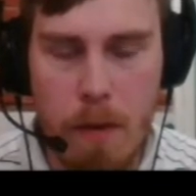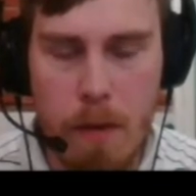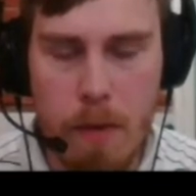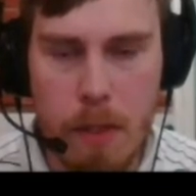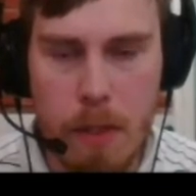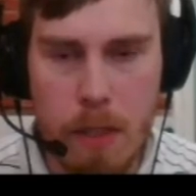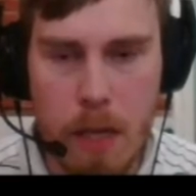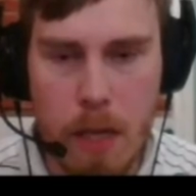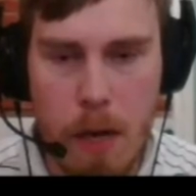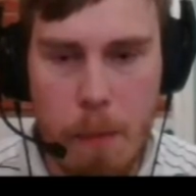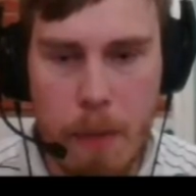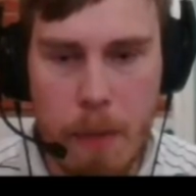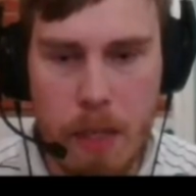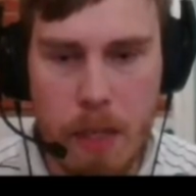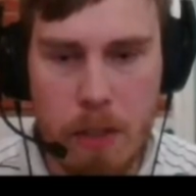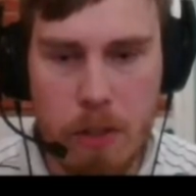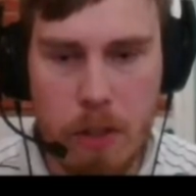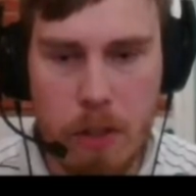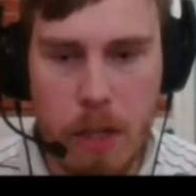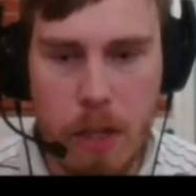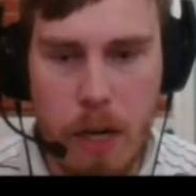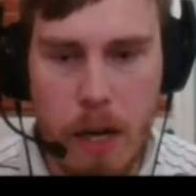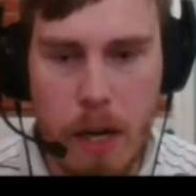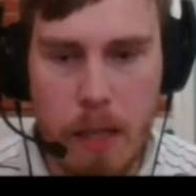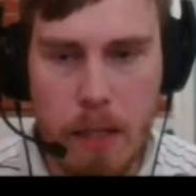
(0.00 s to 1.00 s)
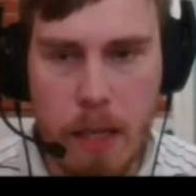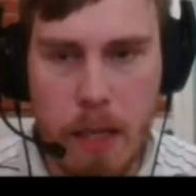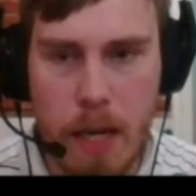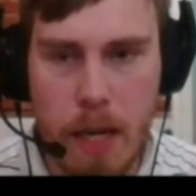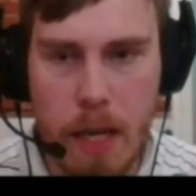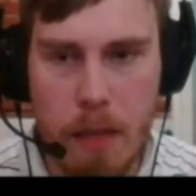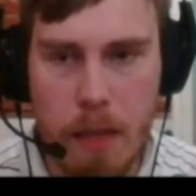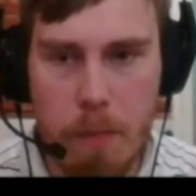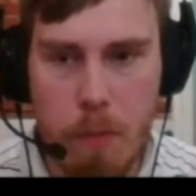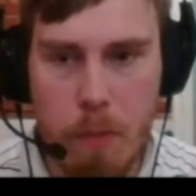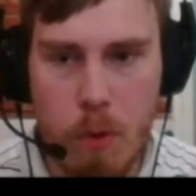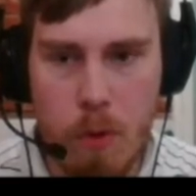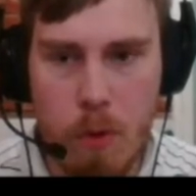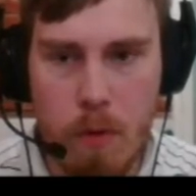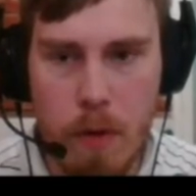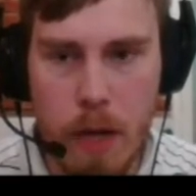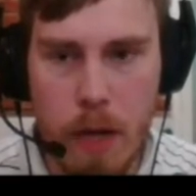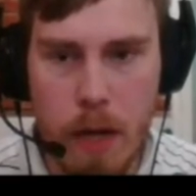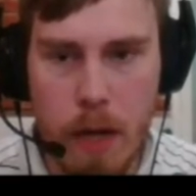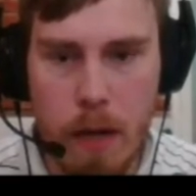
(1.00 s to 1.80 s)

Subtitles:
is coming, so the knight cannot move, and